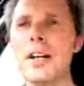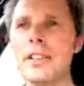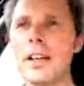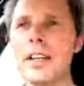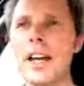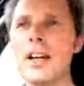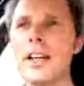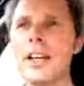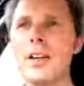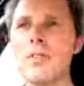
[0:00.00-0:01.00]
no, I, I
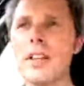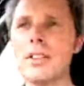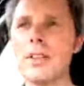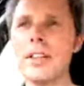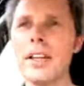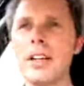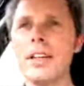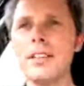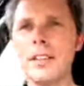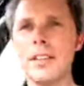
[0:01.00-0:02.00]
can't I can't run, so
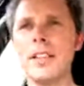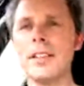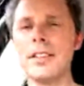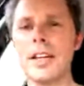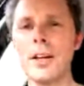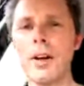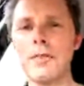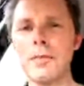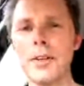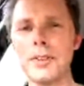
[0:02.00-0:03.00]
I, I, I tend to
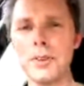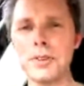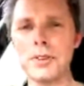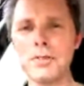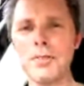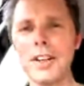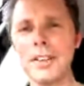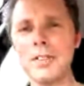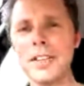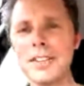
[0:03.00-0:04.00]
stay away from those sorts
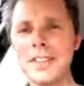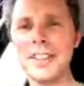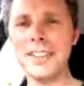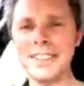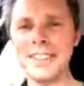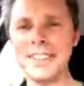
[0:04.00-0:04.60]
of running events.